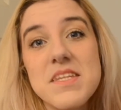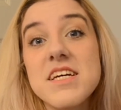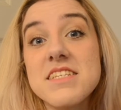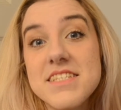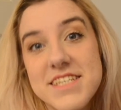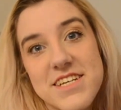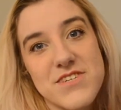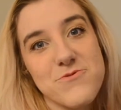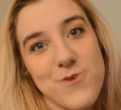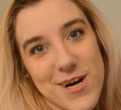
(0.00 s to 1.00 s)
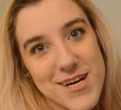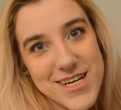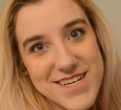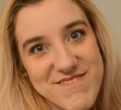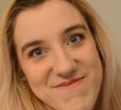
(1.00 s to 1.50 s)
it didn't
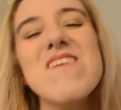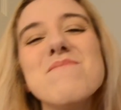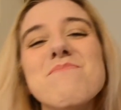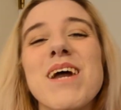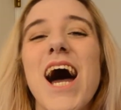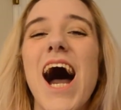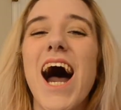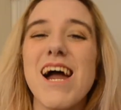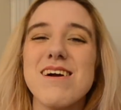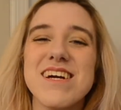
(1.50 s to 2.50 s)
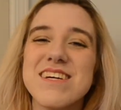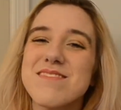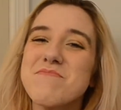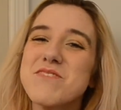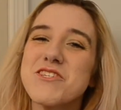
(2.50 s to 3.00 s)
work but I
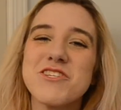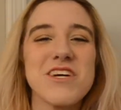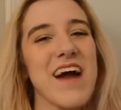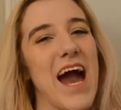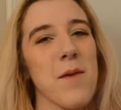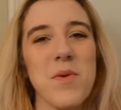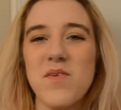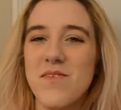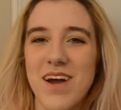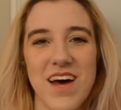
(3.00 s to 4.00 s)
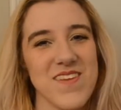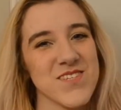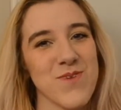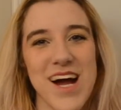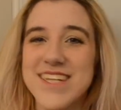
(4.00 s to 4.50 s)
sure happy we went on
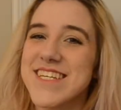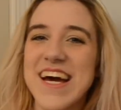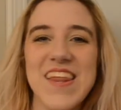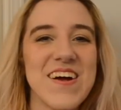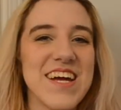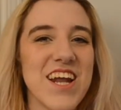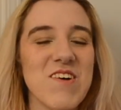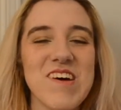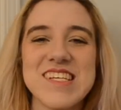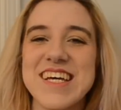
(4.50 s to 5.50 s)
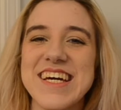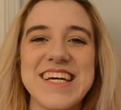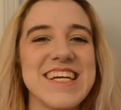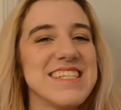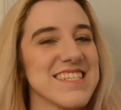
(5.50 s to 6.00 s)
this ride together, you know, because like
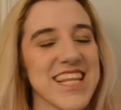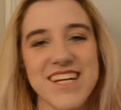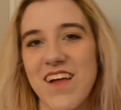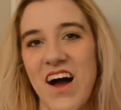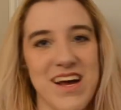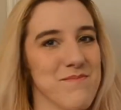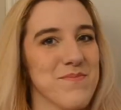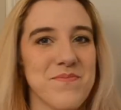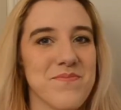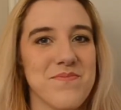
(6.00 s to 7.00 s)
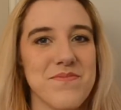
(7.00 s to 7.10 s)
it is the climb.